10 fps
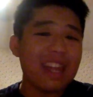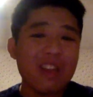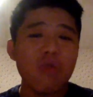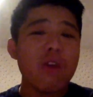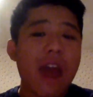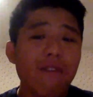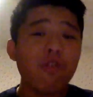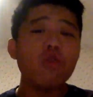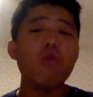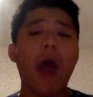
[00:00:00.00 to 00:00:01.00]
you never
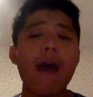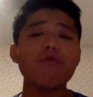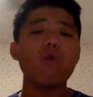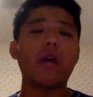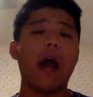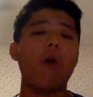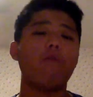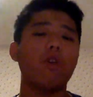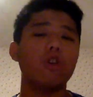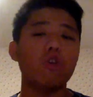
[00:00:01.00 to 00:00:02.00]
you have to account
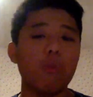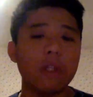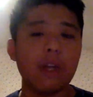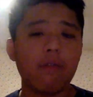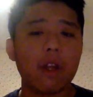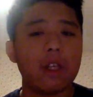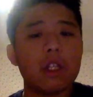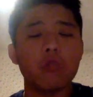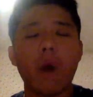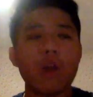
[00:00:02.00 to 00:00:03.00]
for stupid stuff, right? This
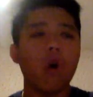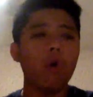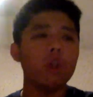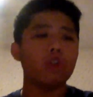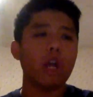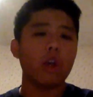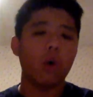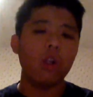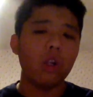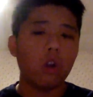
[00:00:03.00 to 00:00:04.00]
is why you always try to go a
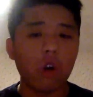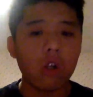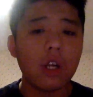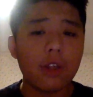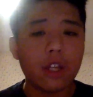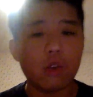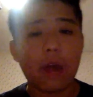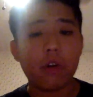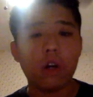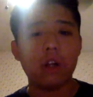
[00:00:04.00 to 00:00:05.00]
little early to things
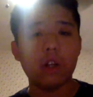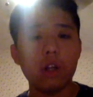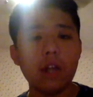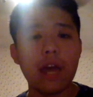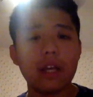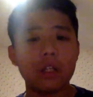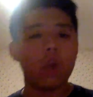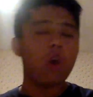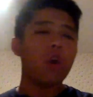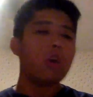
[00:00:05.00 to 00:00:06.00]
rather than a little late because
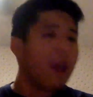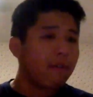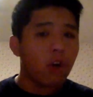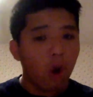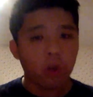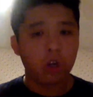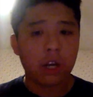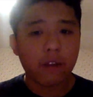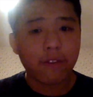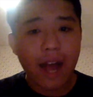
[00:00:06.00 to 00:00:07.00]
you never know when you're going to
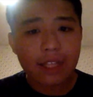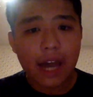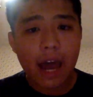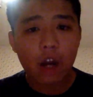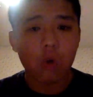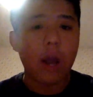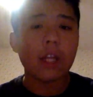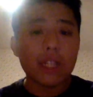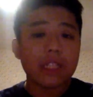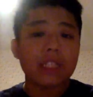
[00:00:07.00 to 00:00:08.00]
get a flat tire, right?
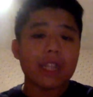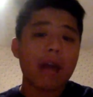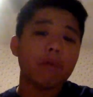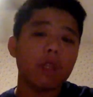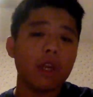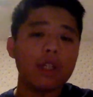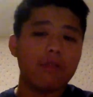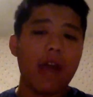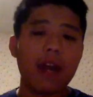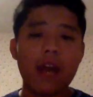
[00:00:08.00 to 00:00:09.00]
These types of things of
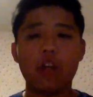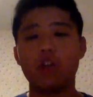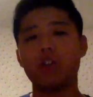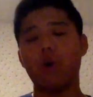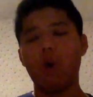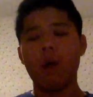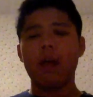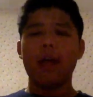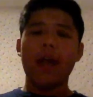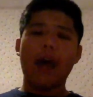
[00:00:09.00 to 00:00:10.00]
that nature. So
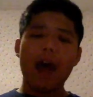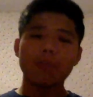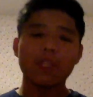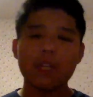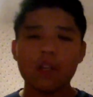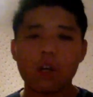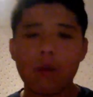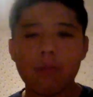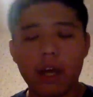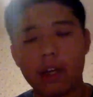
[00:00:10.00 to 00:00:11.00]
I'm sitting there and
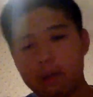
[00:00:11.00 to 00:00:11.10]
I'm like,